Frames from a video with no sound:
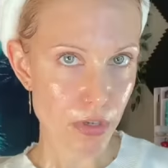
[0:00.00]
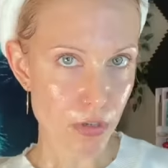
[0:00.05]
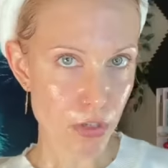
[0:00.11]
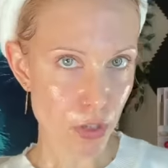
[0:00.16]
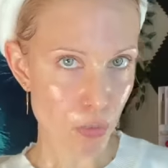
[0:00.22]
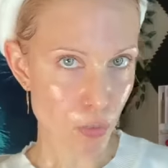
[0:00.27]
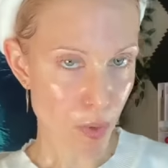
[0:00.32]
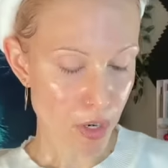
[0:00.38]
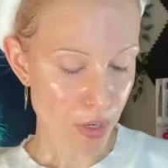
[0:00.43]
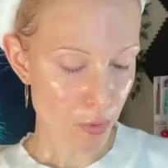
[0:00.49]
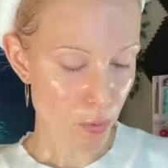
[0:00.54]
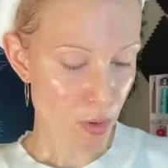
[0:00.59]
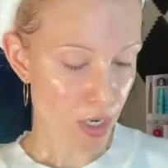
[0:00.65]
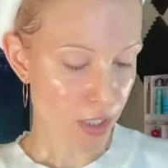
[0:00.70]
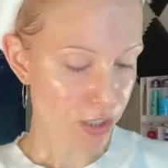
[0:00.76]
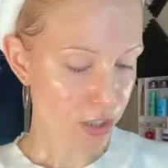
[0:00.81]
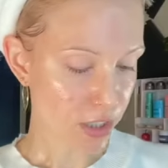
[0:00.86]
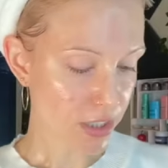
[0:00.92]
Do you wanna
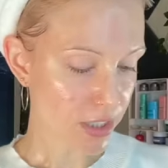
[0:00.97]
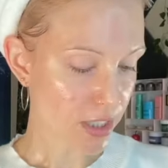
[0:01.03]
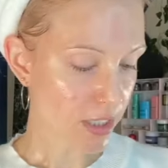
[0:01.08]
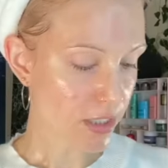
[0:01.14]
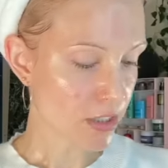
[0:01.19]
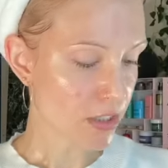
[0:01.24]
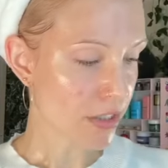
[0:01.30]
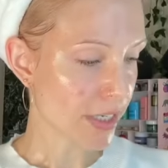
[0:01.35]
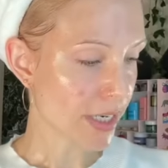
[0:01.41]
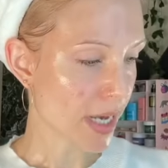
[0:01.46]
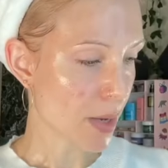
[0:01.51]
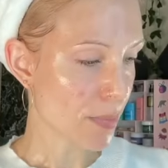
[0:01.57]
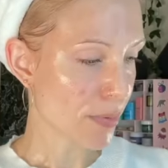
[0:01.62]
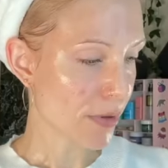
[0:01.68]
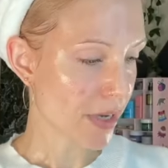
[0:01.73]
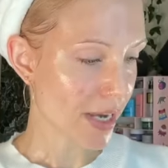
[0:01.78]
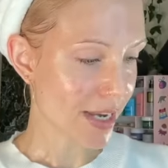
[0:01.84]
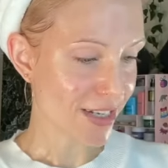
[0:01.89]
watch our sunscreen
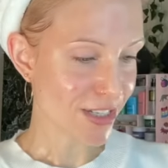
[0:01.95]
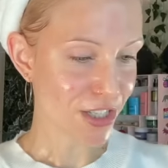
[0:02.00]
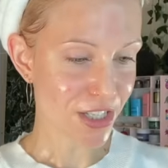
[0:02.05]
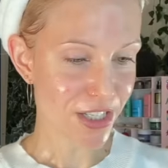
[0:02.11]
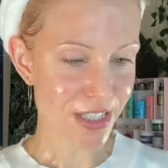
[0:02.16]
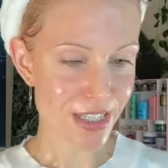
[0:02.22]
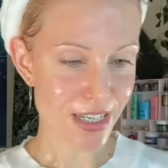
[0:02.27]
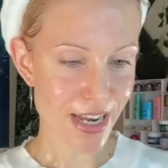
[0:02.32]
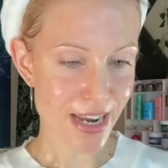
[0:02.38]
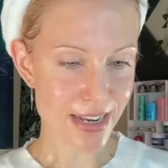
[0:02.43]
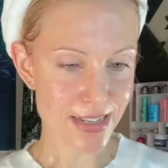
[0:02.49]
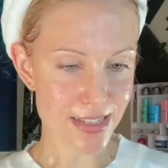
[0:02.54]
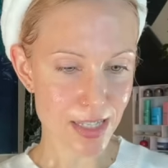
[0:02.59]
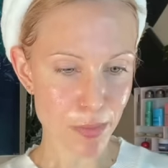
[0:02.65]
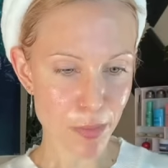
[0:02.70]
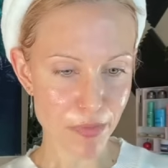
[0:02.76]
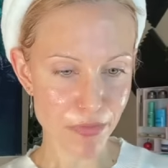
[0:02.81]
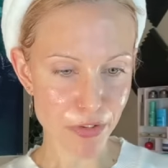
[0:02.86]
application today?
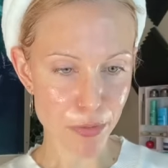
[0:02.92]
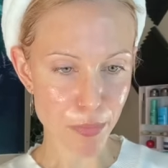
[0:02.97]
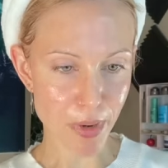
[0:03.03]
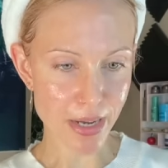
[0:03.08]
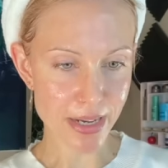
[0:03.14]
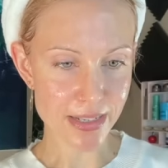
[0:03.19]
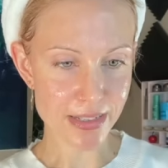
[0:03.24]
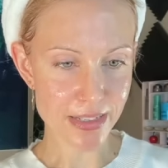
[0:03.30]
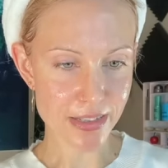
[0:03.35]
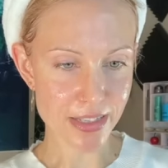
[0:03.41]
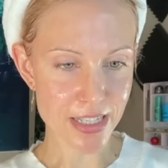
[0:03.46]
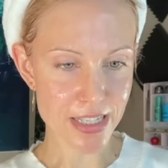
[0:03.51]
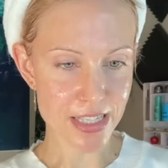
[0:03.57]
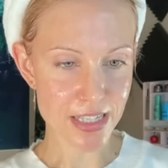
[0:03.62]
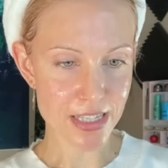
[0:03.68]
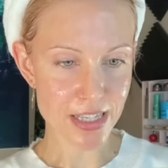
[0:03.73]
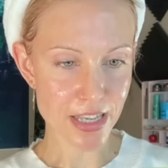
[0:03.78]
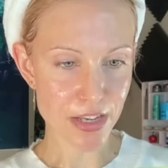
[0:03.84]
Some of you might. This
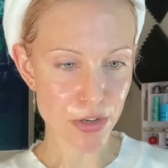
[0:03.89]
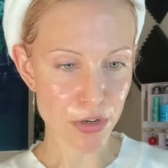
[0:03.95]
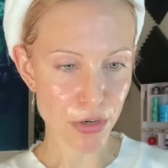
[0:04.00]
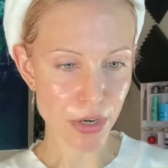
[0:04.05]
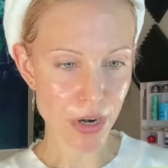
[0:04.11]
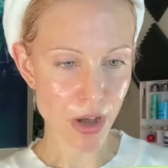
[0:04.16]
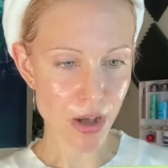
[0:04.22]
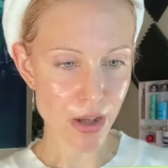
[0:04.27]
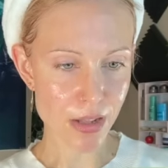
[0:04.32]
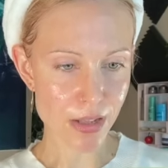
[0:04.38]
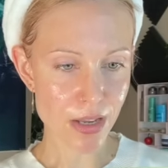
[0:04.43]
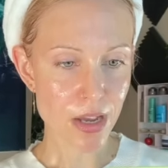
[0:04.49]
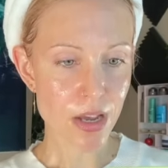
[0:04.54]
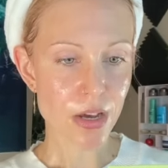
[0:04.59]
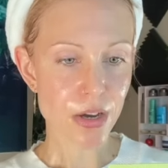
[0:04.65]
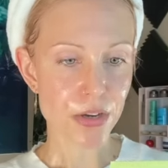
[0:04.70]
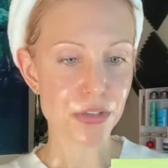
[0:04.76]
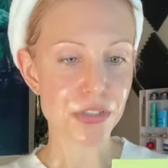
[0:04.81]
is the Goodall
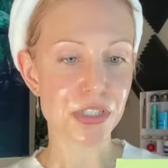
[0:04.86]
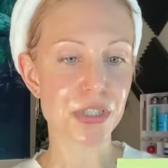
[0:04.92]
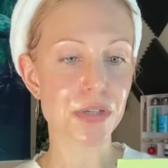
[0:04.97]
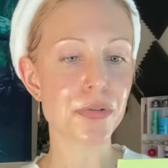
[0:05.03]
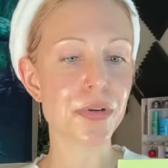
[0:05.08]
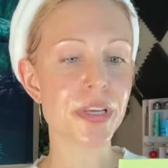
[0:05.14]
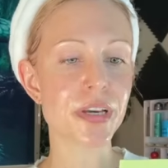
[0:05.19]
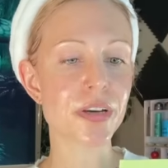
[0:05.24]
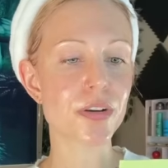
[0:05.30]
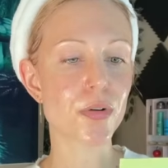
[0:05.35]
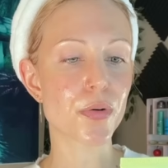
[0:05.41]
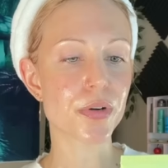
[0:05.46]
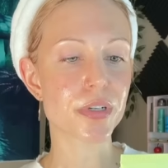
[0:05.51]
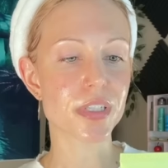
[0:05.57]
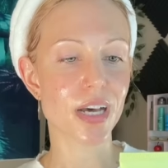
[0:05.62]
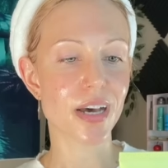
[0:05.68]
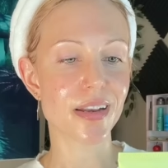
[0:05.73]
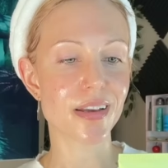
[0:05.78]
Houttuynia
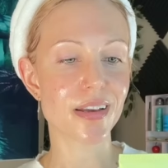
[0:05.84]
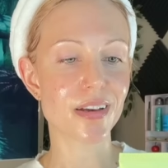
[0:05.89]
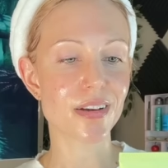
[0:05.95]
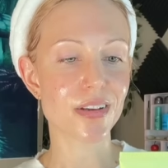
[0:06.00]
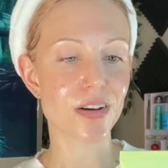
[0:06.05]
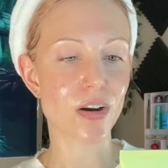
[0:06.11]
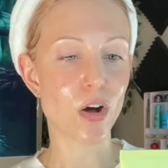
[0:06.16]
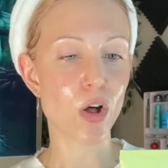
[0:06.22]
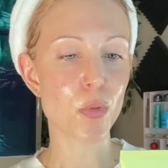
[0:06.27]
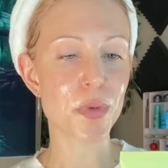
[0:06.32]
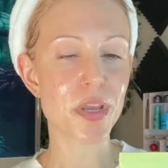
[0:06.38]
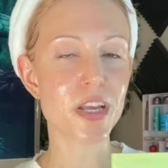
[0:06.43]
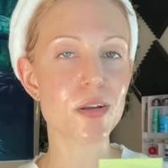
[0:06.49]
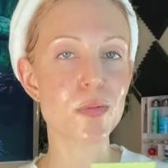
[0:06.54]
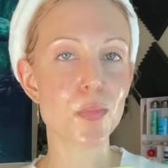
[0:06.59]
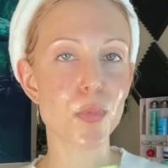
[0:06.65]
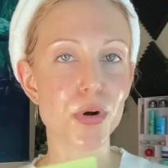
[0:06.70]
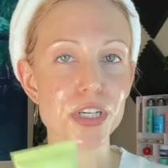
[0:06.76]
Cordata Calming
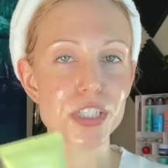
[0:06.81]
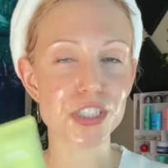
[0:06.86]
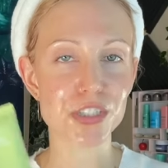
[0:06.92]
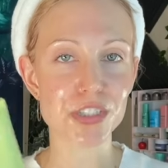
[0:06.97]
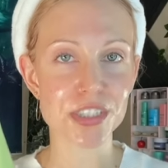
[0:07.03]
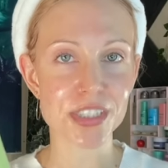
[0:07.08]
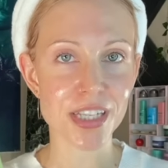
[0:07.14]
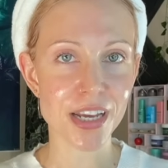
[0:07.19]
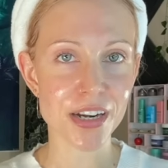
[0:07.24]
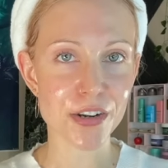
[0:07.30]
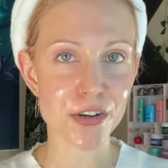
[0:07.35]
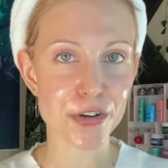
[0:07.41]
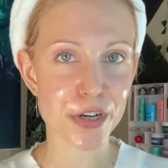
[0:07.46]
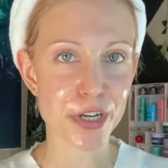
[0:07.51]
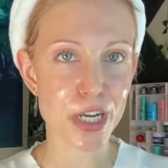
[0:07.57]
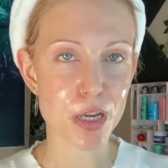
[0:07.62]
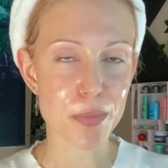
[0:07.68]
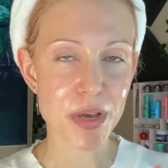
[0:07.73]
Moisture Sun
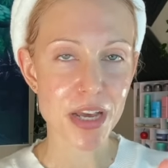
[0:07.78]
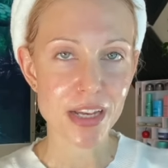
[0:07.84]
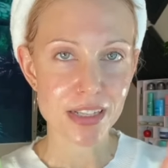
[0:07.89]
Cream.